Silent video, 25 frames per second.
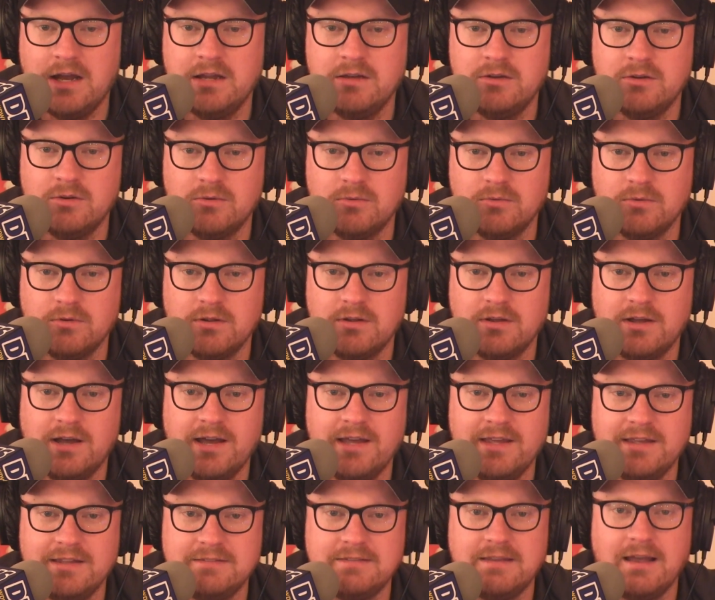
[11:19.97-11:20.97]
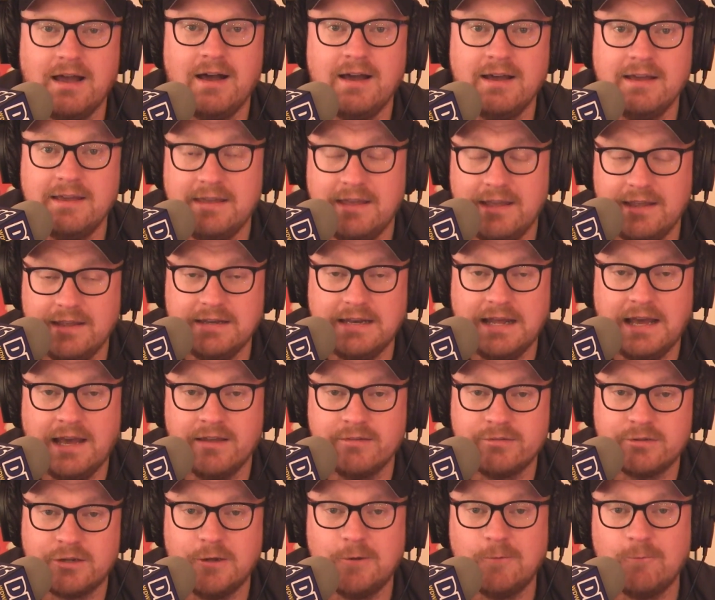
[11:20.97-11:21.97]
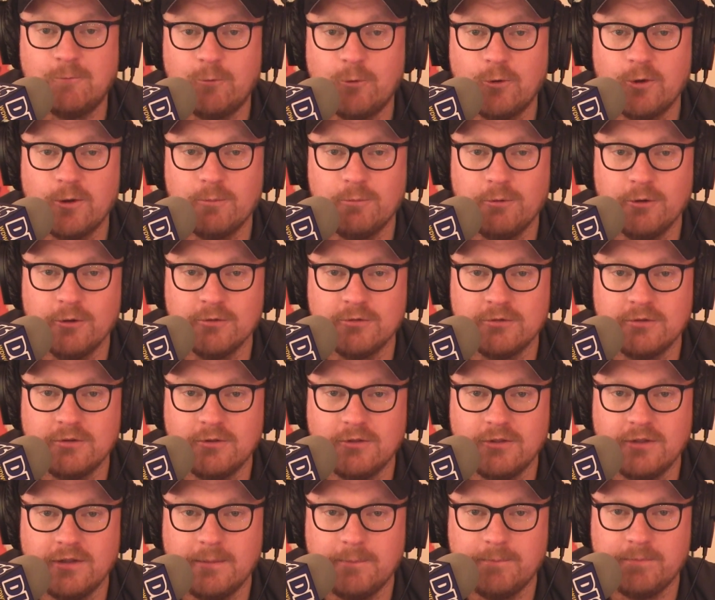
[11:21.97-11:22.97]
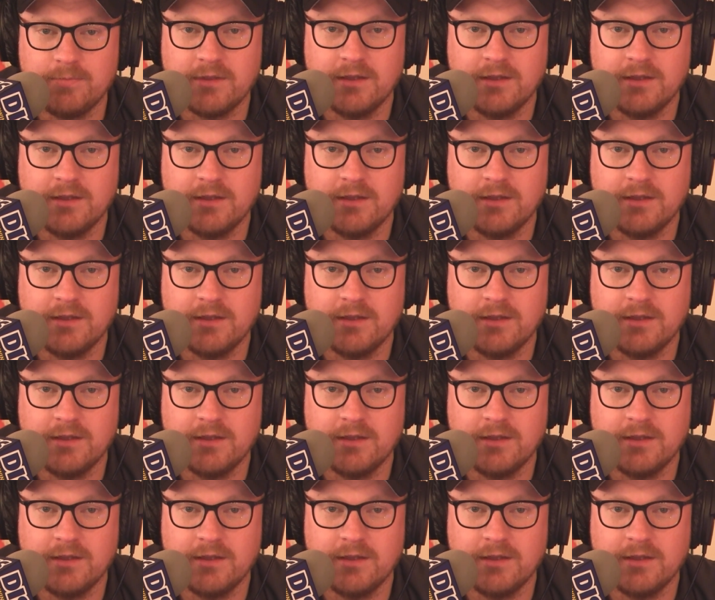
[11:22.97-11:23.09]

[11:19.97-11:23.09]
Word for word: I don't. I, I hate asking for it personally.